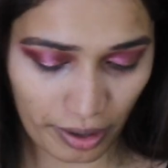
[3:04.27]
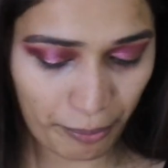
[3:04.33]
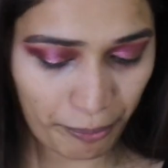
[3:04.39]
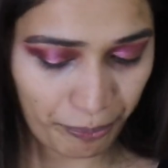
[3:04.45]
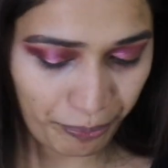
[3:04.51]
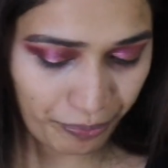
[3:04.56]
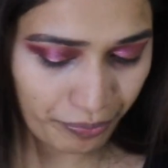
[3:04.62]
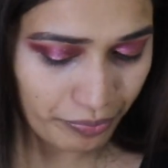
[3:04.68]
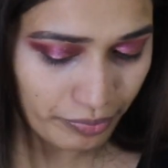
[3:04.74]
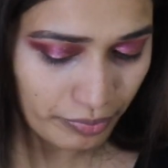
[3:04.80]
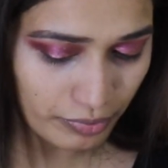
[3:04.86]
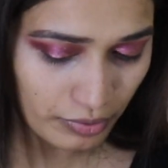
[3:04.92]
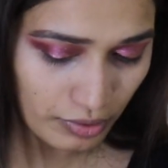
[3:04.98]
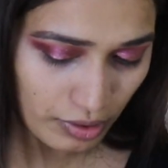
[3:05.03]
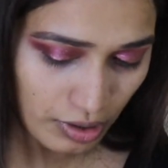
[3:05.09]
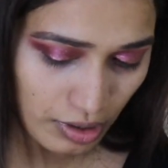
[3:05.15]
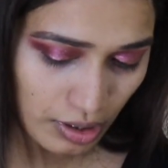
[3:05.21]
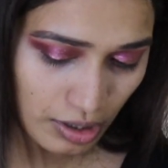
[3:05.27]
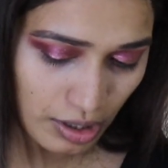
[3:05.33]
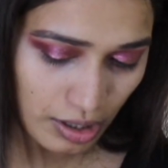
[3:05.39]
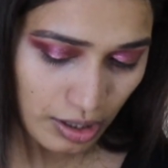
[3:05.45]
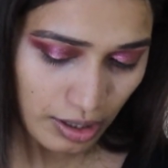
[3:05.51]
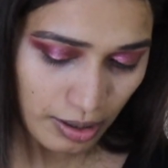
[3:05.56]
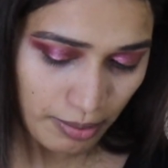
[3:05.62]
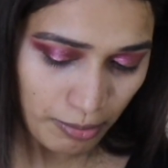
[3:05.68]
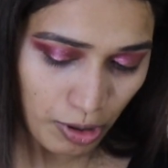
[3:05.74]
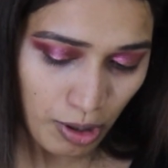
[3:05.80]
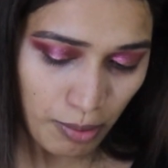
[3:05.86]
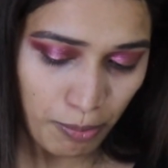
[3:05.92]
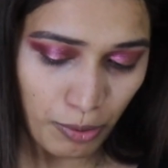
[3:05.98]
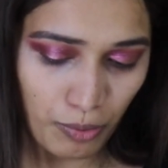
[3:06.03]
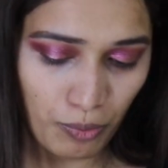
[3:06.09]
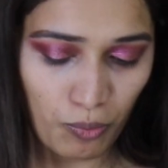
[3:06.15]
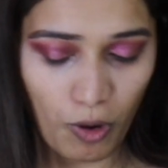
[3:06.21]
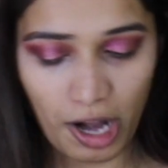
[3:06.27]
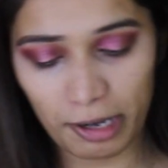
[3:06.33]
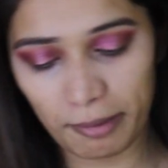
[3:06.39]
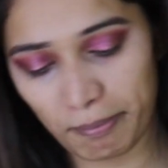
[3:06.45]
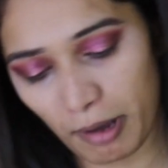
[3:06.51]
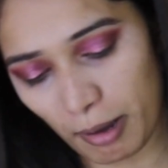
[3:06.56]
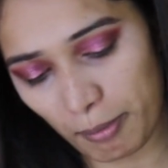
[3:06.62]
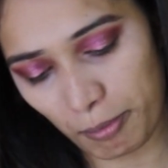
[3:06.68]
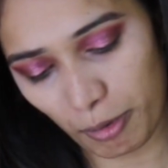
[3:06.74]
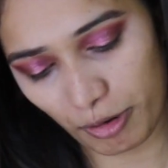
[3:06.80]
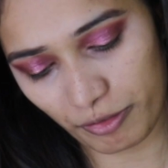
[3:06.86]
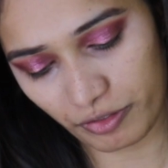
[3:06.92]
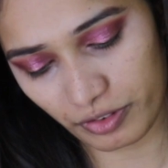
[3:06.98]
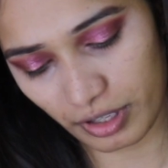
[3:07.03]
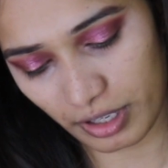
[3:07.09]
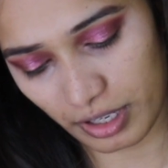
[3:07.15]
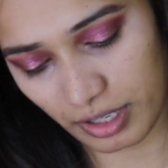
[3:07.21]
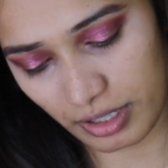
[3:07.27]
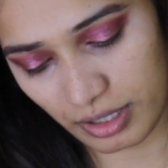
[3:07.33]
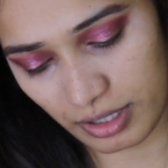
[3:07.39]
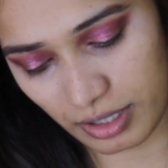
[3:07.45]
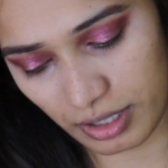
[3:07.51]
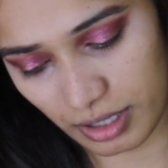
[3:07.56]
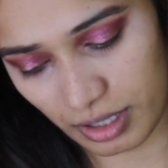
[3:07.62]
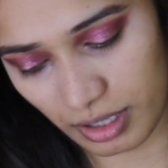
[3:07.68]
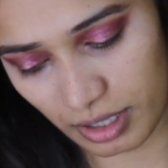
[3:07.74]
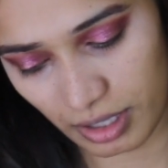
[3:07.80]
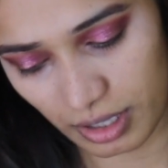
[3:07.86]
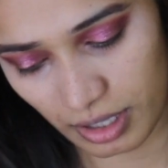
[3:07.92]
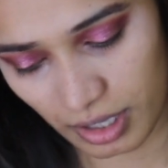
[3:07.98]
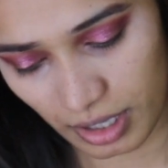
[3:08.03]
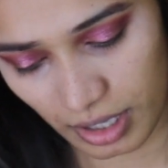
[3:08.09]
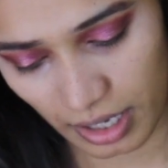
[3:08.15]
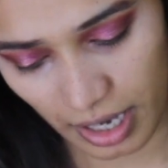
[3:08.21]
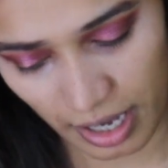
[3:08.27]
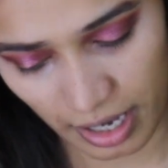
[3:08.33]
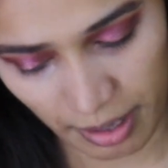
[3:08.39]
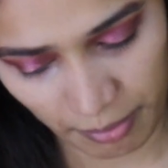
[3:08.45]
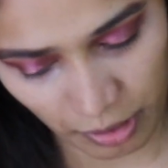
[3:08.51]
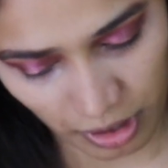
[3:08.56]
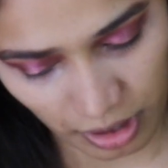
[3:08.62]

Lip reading: I'm gonna put one pump of this and I'm